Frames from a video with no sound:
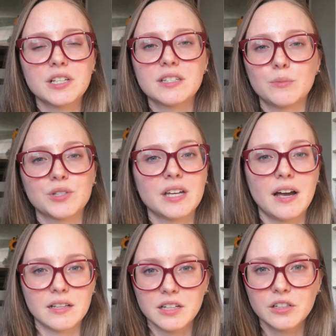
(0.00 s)
someone's
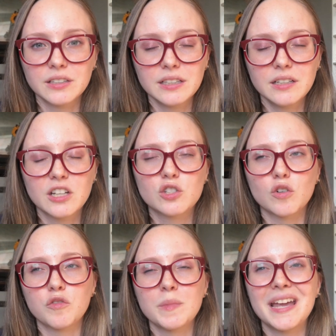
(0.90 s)
highlighter in it, it
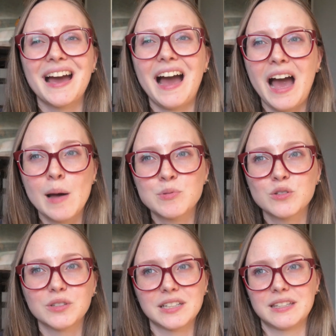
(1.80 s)
drove me
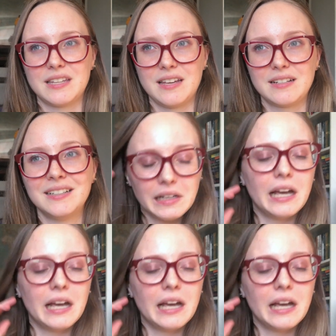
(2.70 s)
absolutely insane.